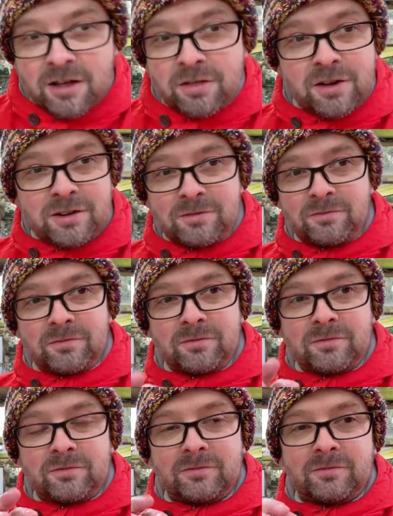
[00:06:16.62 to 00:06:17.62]
The
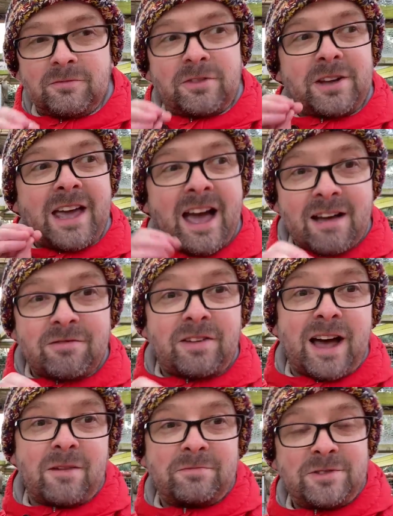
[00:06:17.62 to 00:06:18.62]
cat
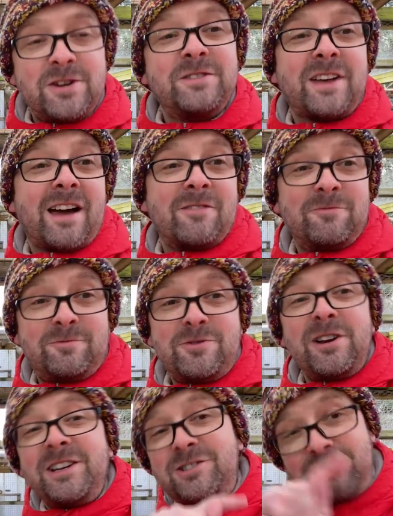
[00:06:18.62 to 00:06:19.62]
flap, turns out
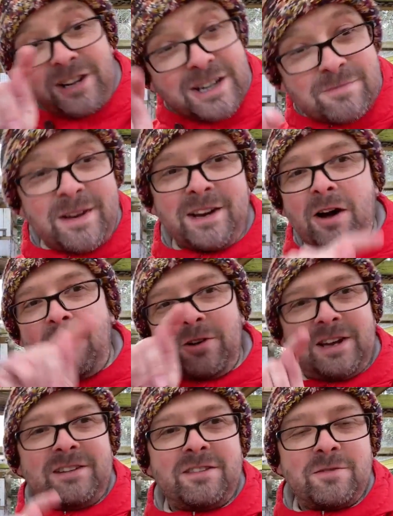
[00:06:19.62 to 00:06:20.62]
drilling a big
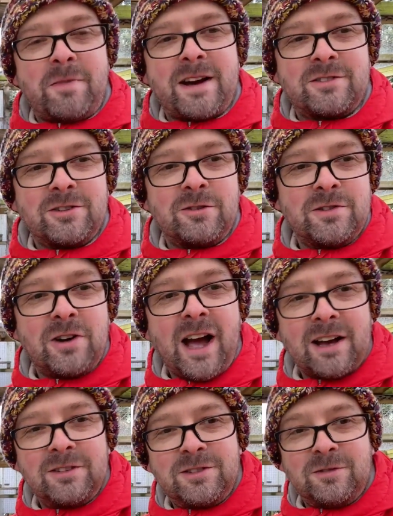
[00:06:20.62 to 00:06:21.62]
hole in the back door of your
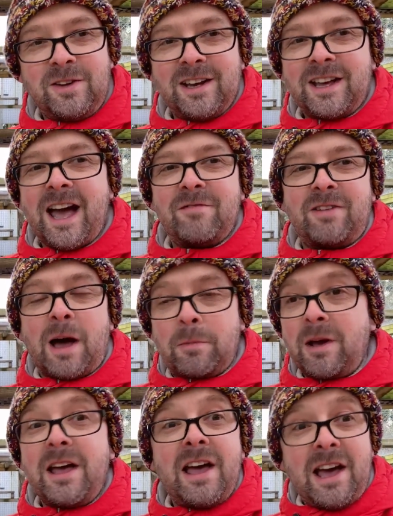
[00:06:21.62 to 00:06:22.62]
house to fit a cat flap
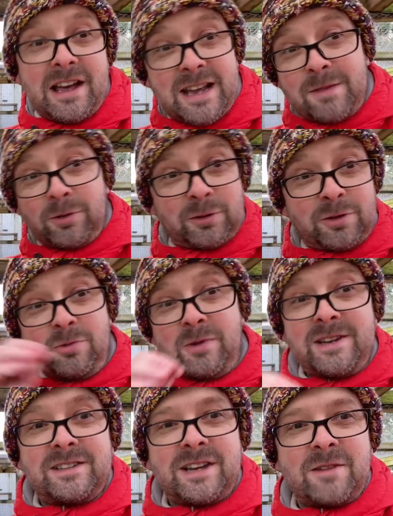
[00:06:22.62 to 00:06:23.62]
enables the
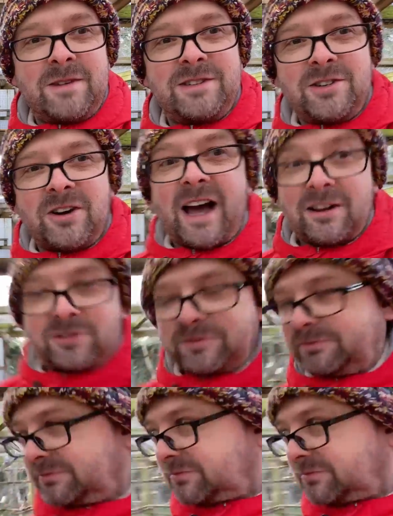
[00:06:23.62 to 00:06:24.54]
wind to come into your house.